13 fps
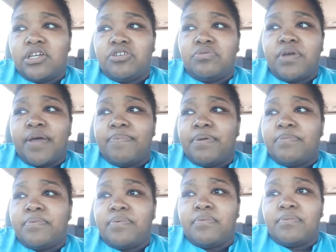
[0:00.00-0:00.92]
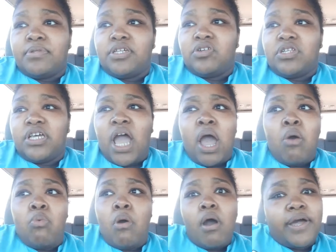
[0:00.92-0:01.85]
You had people literally, I'll
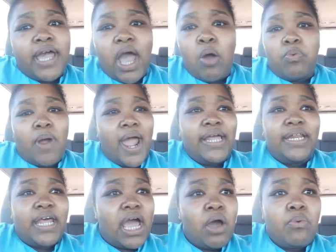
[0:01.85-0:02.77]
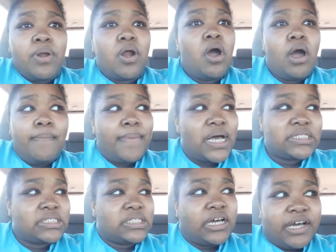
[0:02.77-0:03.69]
walk out right now with all my
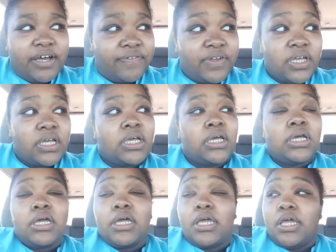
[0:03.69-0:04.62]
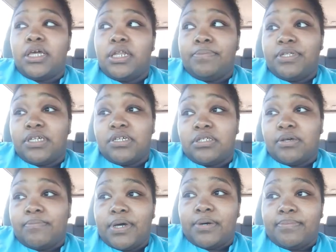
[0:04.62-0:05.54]
stuff. And let me tell you
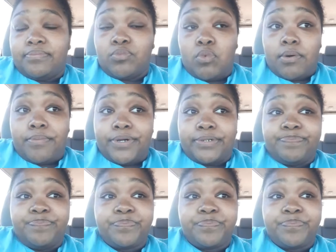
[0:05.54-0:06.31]
something about Walmart.